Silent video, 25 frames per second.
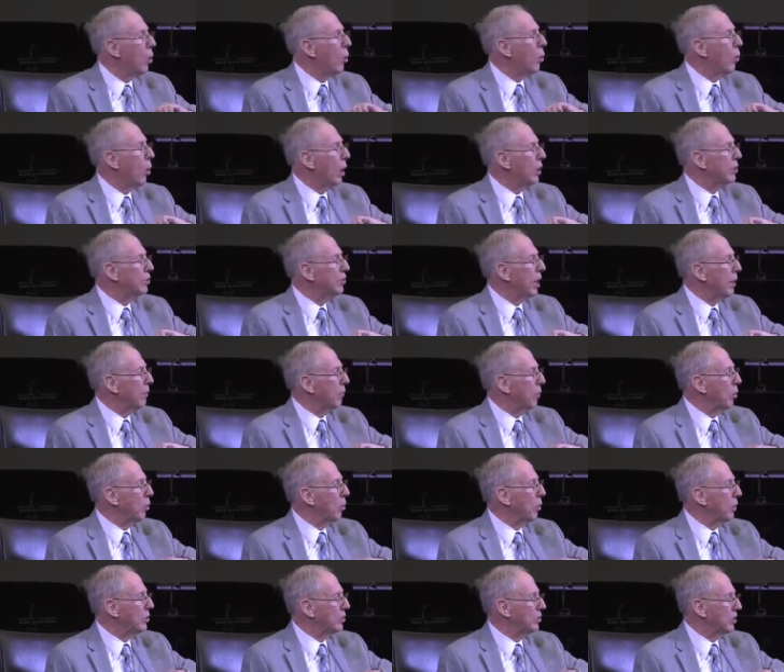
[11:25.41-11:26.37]
What chapter?
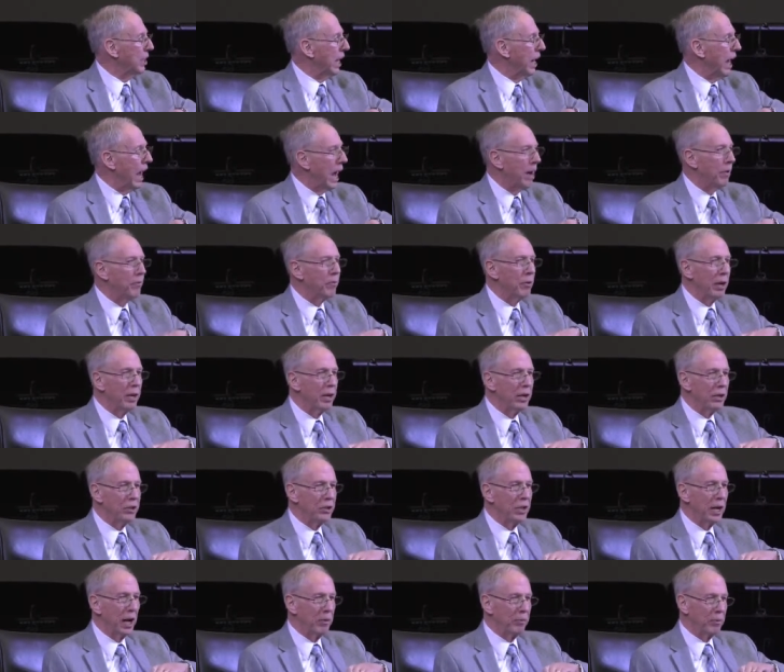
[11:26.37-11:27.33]
Who would say, I've read a
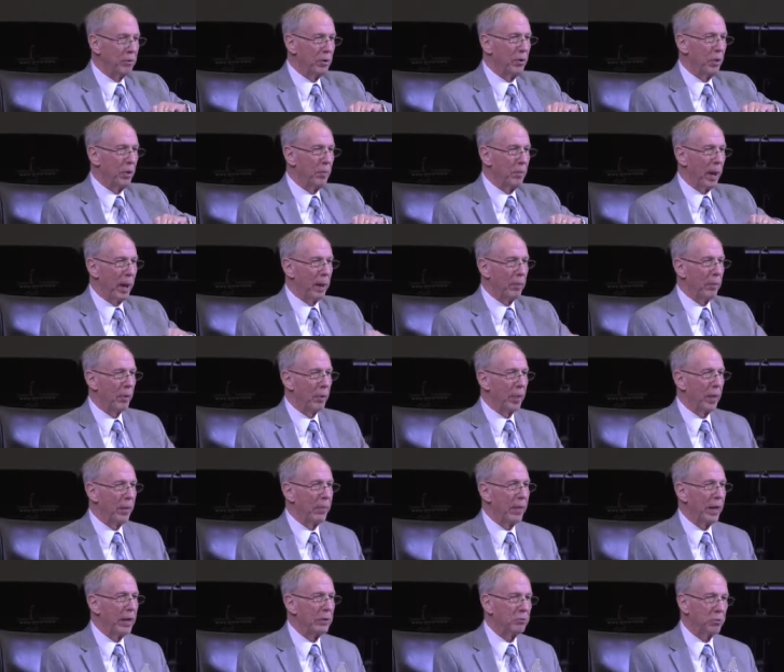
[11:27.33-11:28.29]
chapter in the Bible
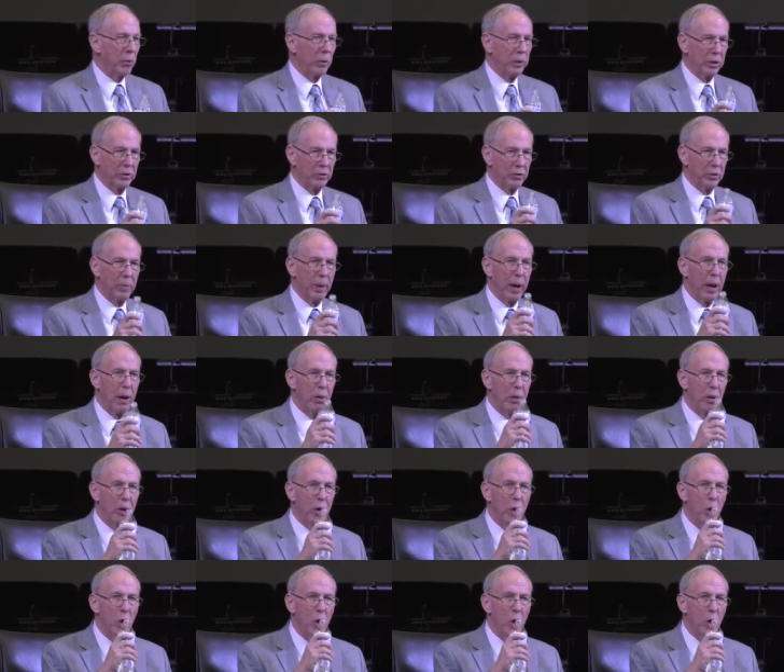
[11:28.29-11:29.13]
that that's what it's about?